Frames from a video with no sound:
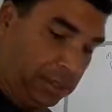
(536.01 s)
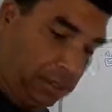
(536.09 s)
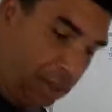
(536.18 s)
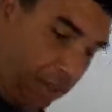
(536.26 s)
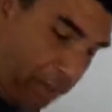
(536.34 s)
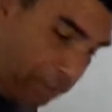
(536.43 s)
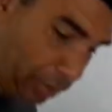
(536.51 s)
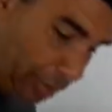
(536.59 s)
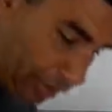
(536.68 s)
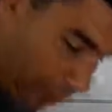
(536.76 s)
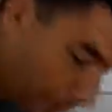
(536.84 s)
Now, what do I mean